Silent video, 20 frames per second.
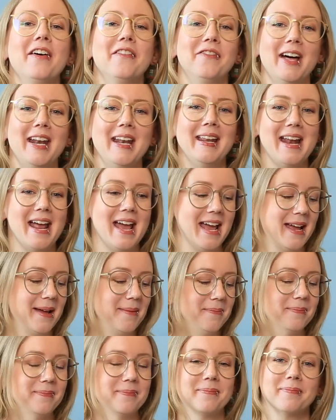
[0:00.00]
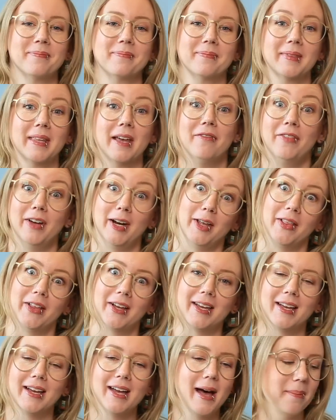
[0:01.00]
Funny name, funny
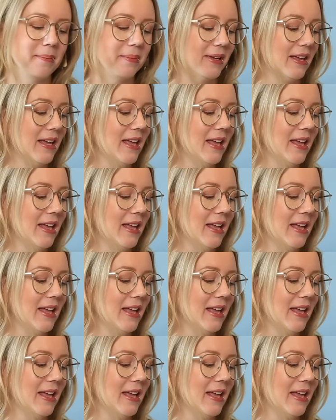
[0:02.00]
looking cup.